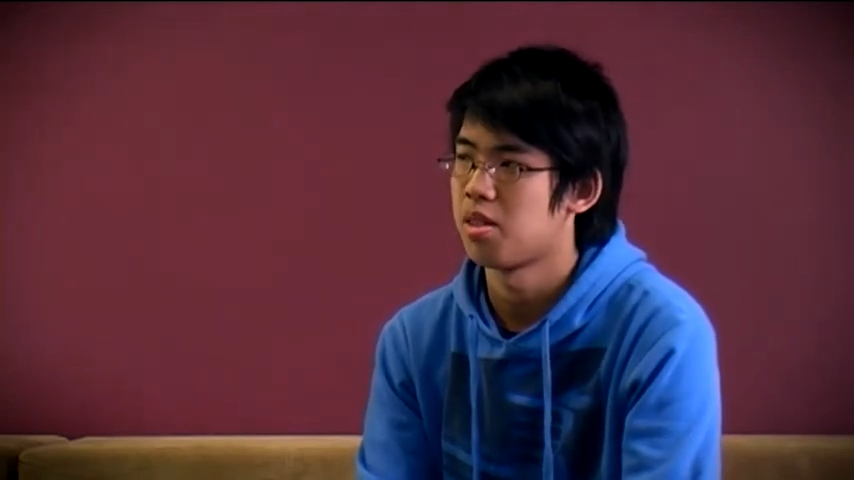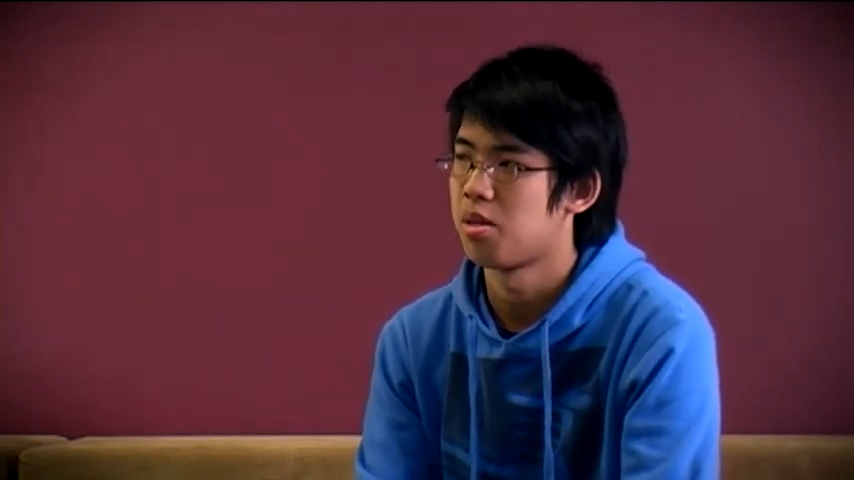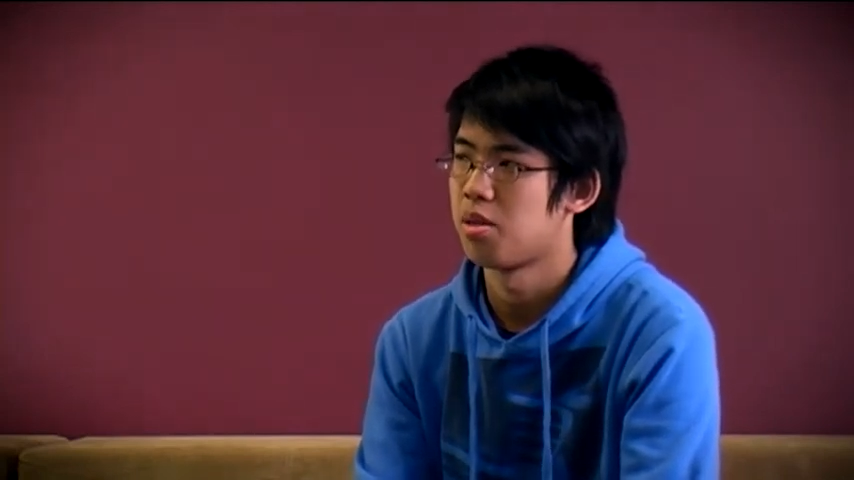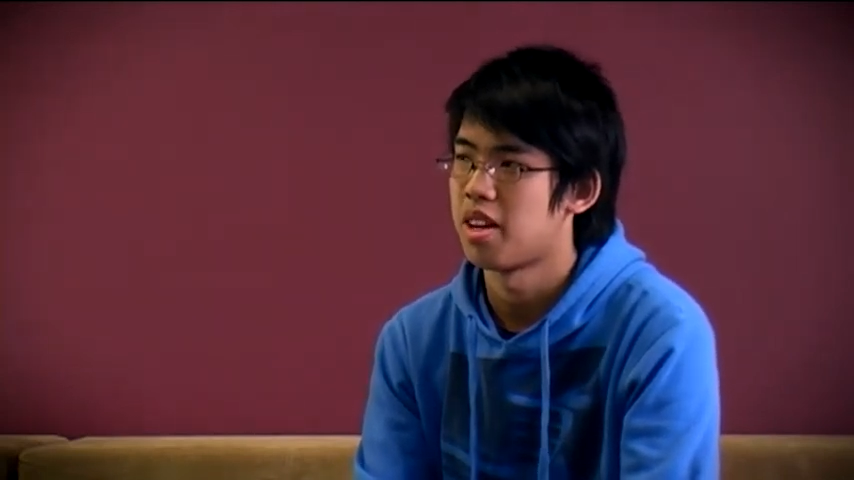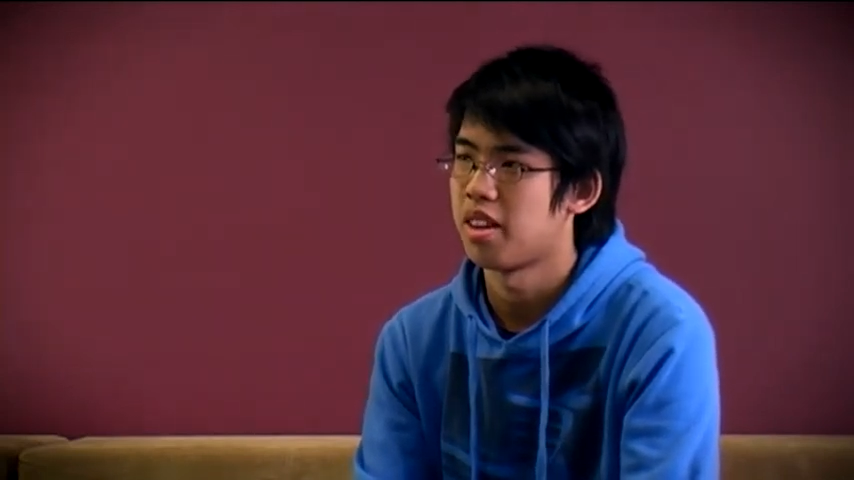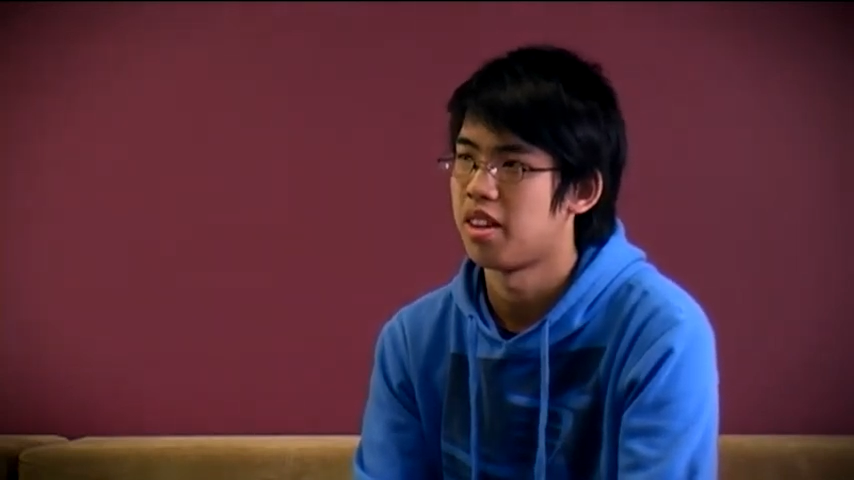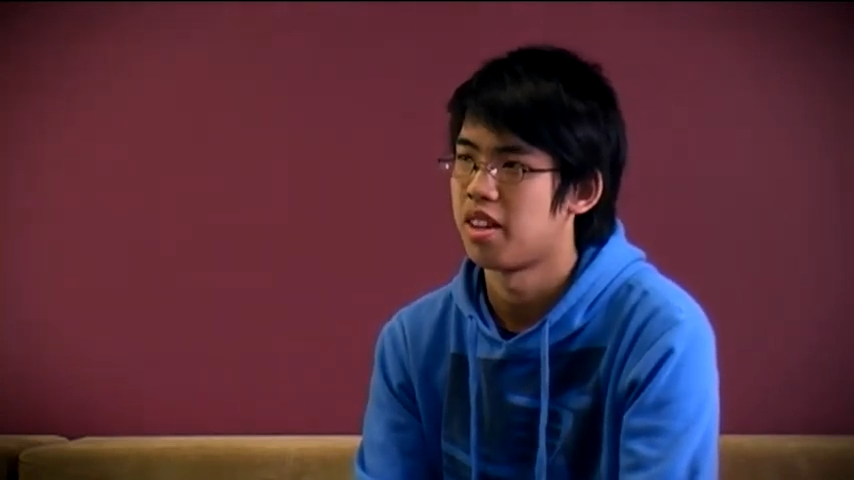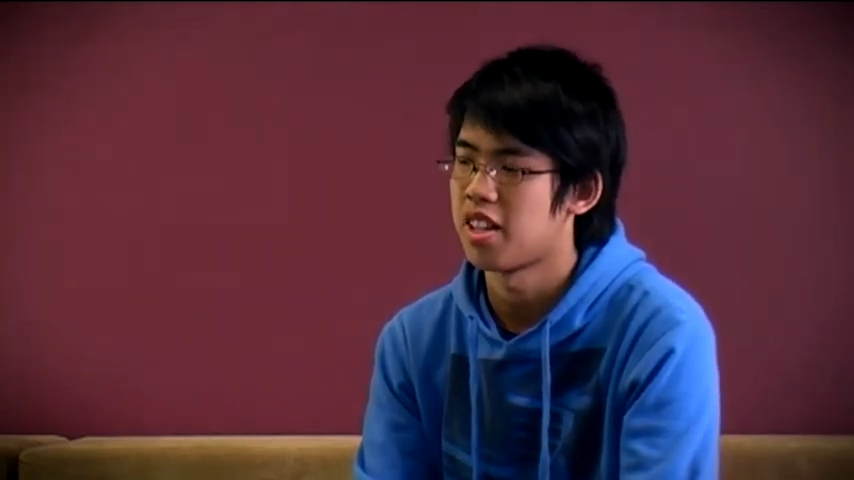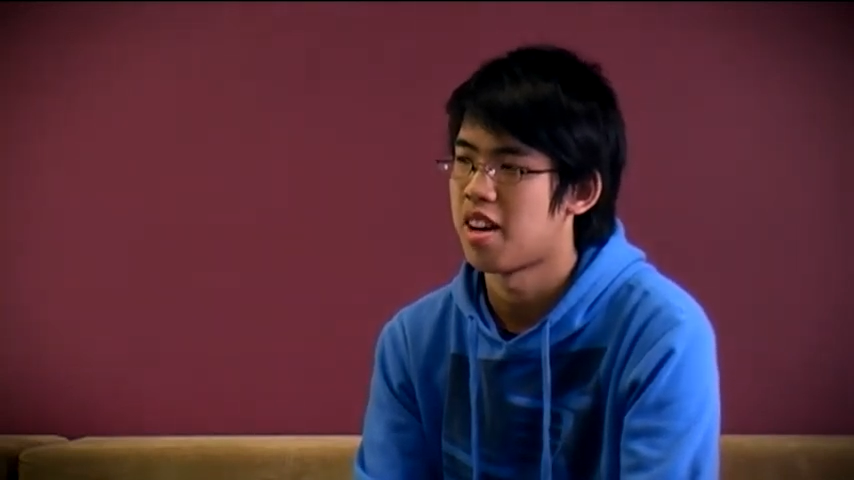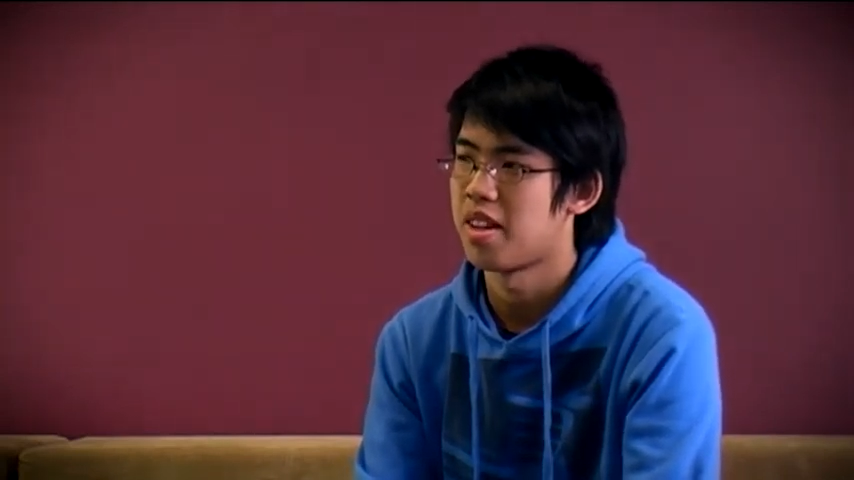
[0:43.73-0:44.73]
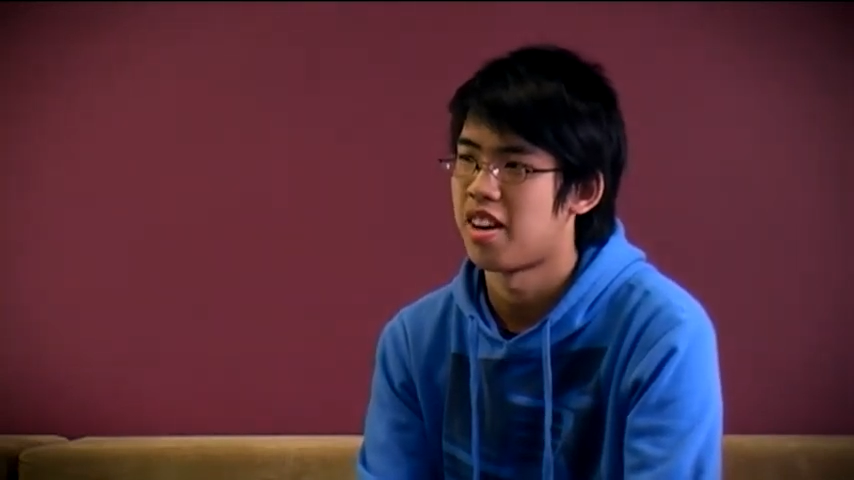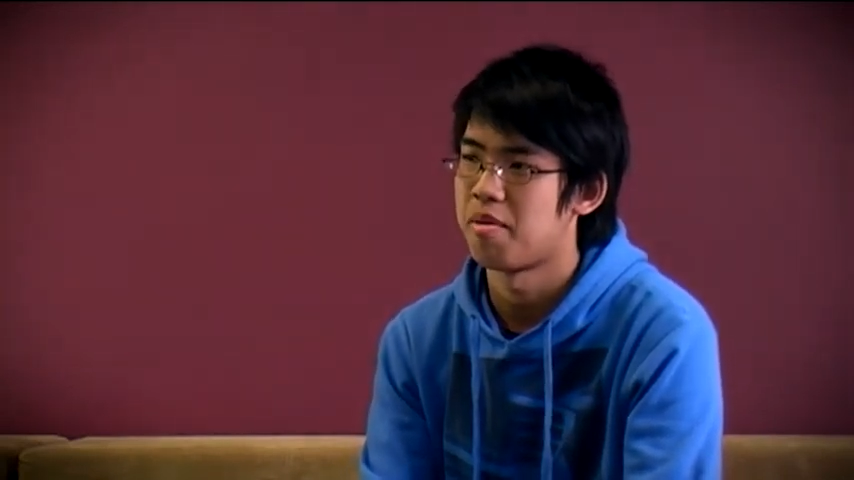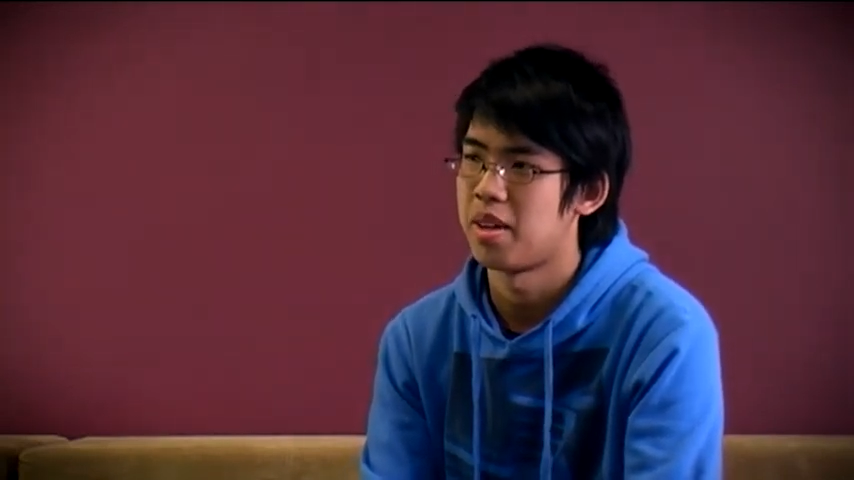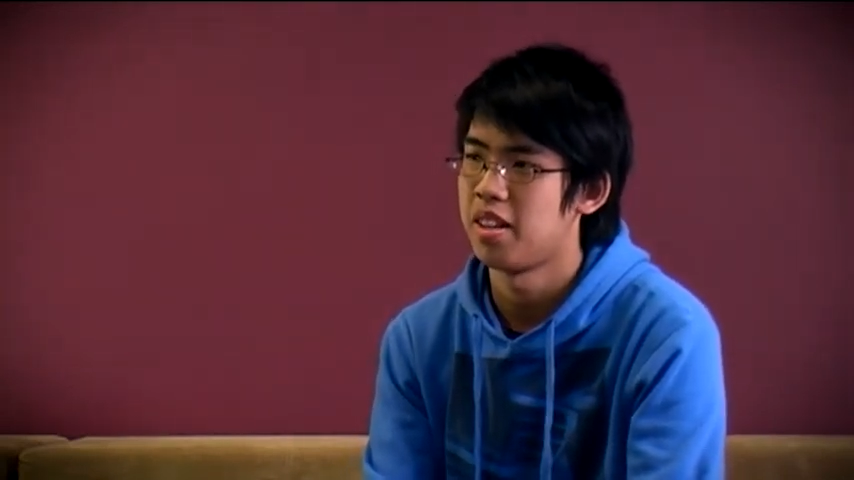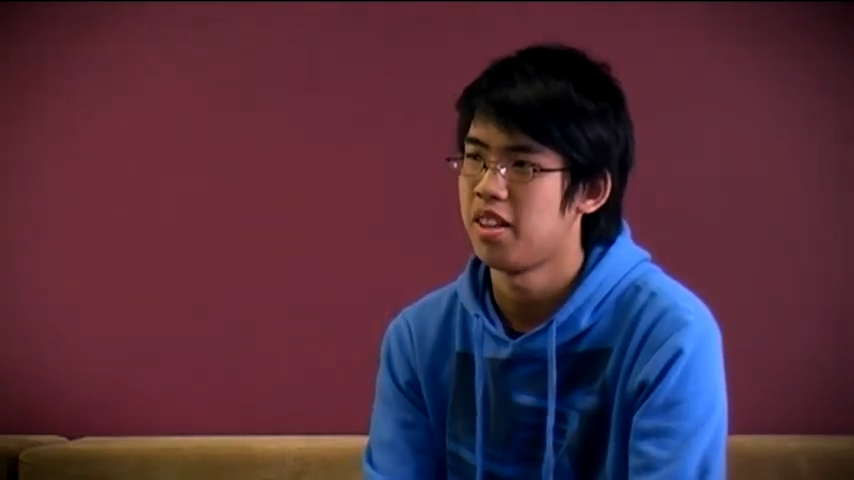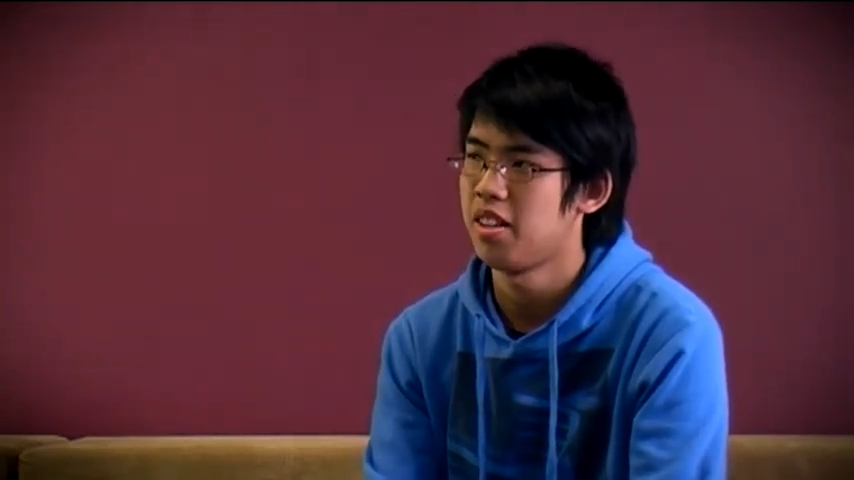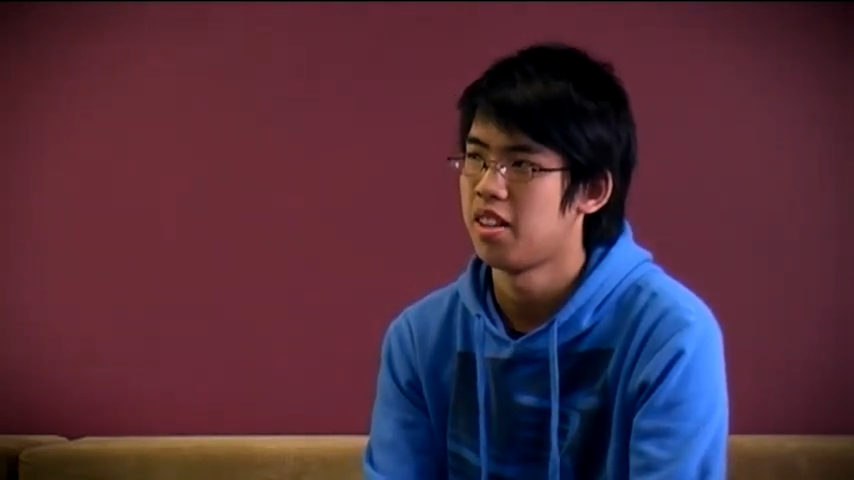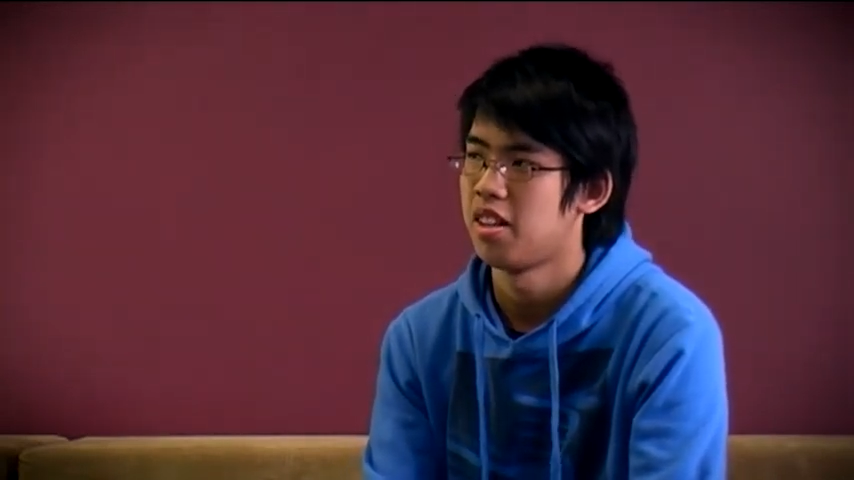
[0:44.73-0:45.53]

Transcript: throughout the time that I've been here.